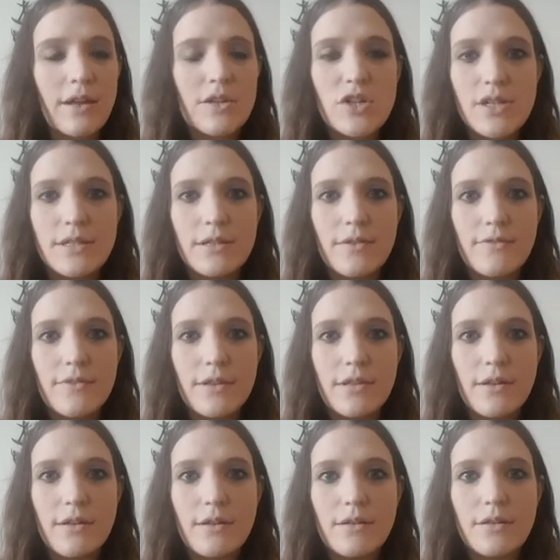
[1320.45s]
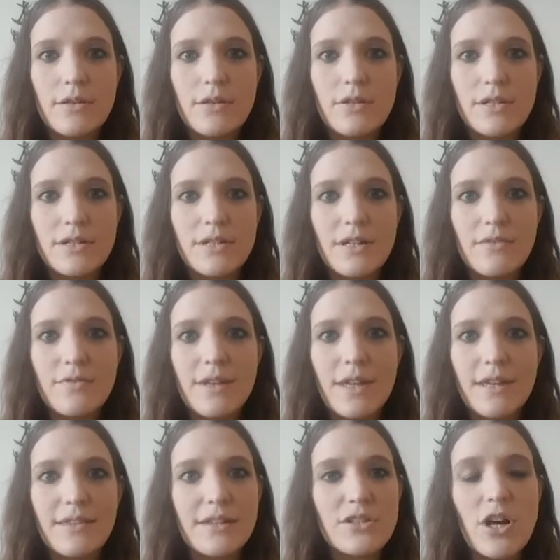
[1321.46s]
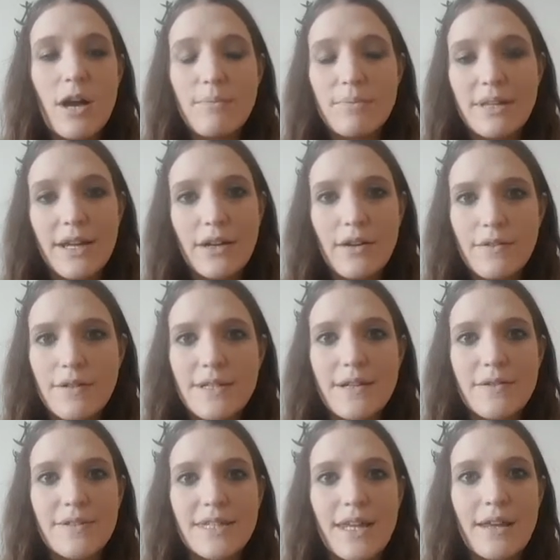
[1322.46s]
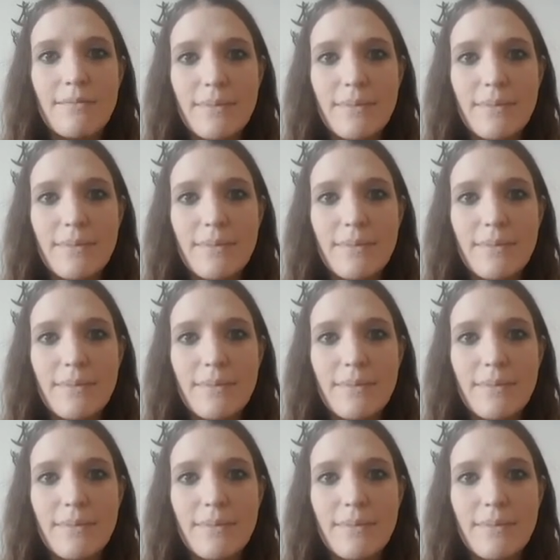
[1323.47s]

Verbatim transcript: just of like the top layer of skin,